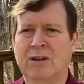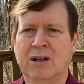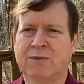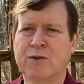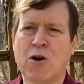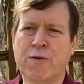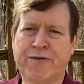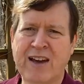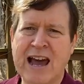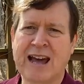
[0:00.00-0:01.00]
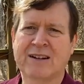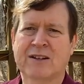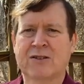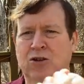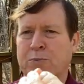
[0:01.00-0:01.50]
If no fact
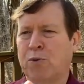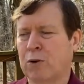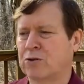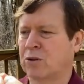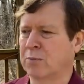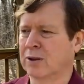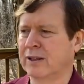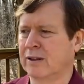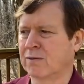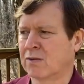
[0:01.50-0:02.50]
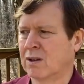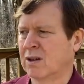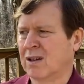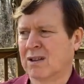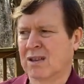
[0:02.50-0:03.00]
supports a belief,
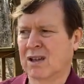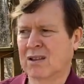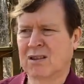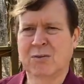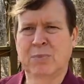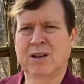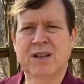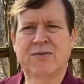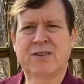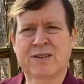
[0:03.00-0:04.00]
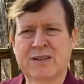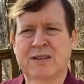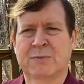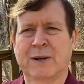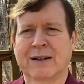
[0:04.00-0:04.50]
then the belief is
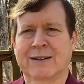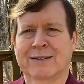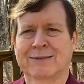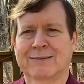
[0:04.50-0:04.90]
suspect